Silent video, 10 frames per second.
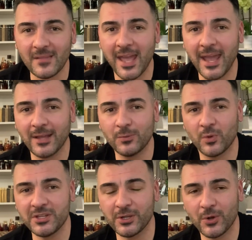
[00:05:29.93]
And
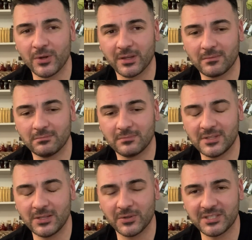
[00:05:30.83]
when you go to,
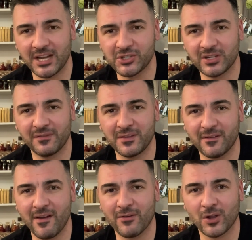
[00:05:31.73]
you know, touch it, if you've
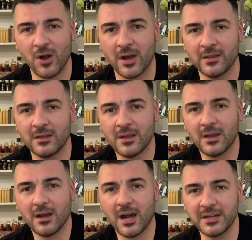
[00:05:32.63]
ever gone
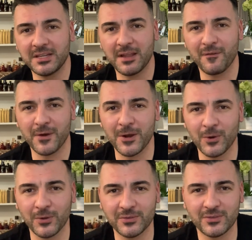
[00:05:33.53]
hunting for your
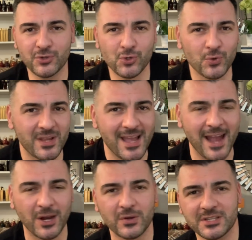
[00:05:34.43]
own tree at
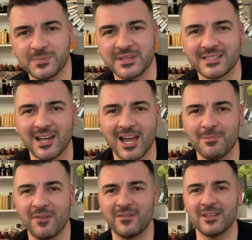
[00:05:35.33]
Christmas time
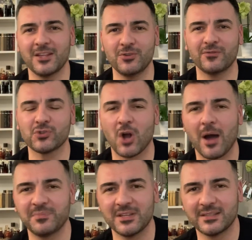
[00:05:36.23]
and you've
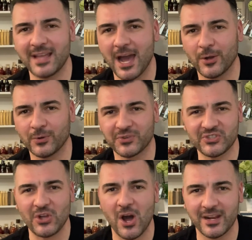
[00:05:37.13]
chopped it down or
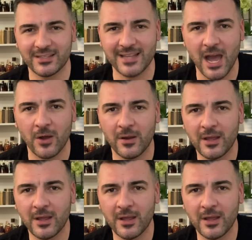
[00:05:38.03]
sawed it down,